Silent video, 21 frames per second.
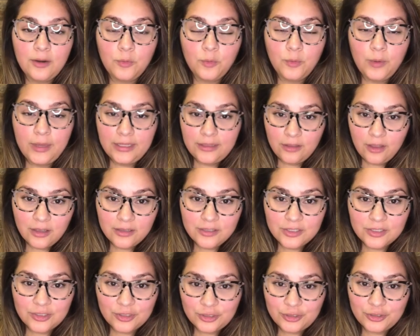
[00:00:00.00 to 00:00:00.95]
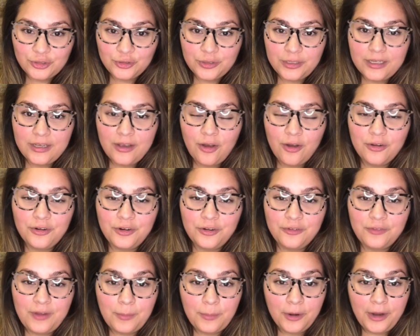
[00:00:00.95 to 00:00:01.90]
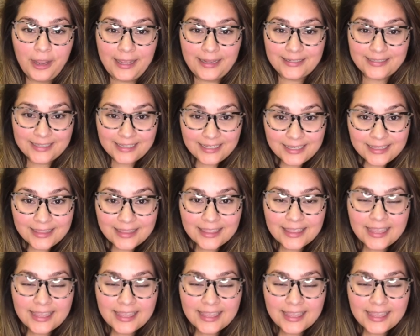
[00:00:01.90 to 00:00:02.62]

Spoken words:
weight loss surgery on November 18th.